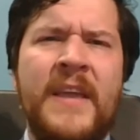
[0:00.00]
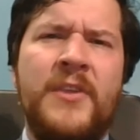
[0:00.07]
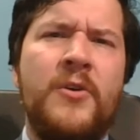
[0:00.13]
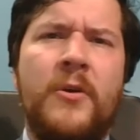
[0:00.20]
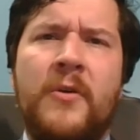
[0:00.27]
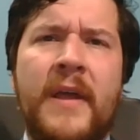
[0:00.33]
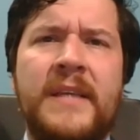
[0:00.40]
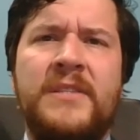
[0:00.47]
In
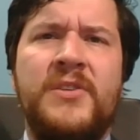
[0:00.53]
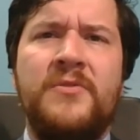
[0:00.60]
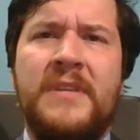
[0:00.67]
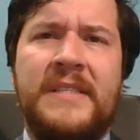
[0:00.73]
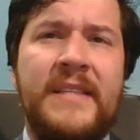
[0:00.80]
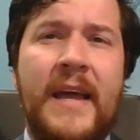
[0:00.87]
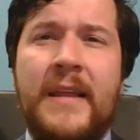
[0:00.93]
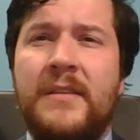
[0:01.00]
your grace, you
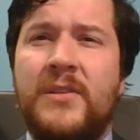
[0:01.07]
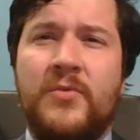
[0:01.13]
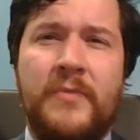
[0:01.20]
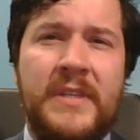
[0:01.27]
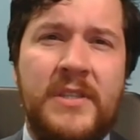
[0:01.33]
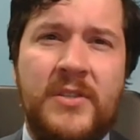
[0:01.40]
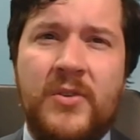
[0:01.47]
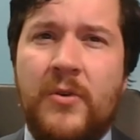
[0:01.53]
decided
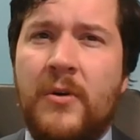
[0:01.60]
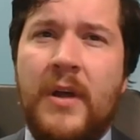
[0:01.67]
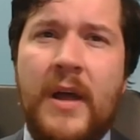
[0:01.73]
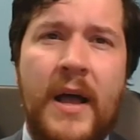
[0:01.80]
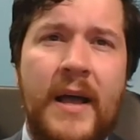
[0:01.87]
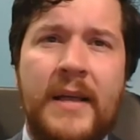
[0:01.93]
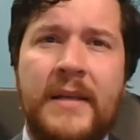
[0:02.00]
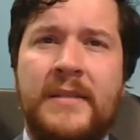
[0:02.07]
to
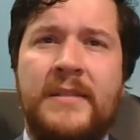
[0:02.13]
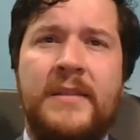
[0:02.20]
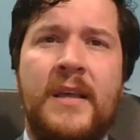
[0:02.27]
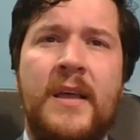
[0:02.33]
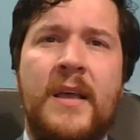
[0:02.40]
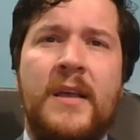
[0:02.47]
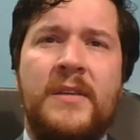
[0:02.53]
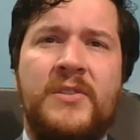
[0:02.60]
restore us
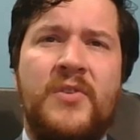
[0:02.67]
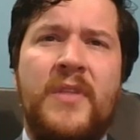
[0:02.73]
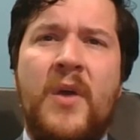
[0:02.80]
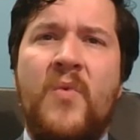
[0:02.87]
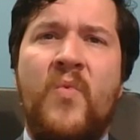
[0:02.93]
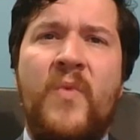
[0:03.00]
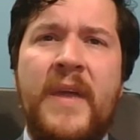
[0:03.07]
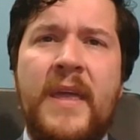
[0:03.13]
so
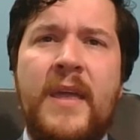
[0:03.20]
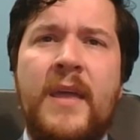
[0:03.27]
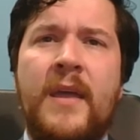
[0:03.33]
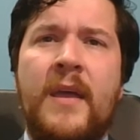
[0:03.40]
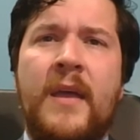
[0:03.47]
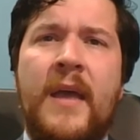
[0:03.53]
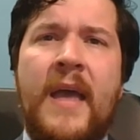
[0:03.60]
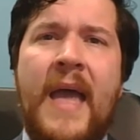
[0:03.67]
that we